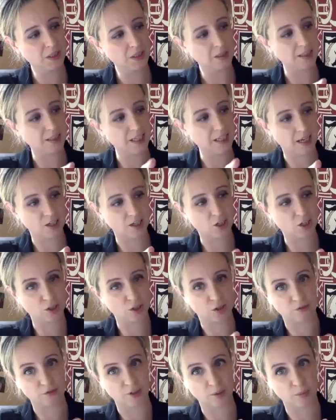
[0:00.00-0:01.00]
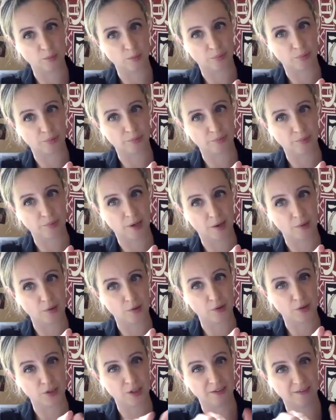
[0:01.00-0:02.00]
attached to the group rather
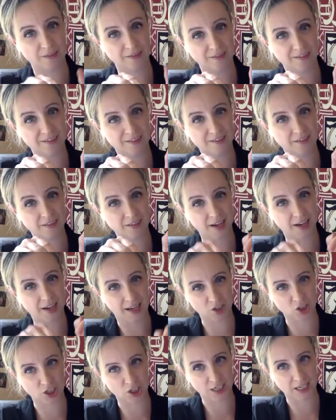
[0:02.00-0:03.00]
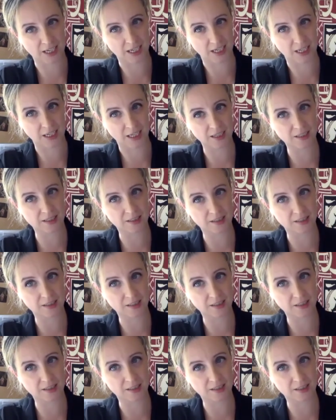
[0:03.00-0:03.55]
than actually in it.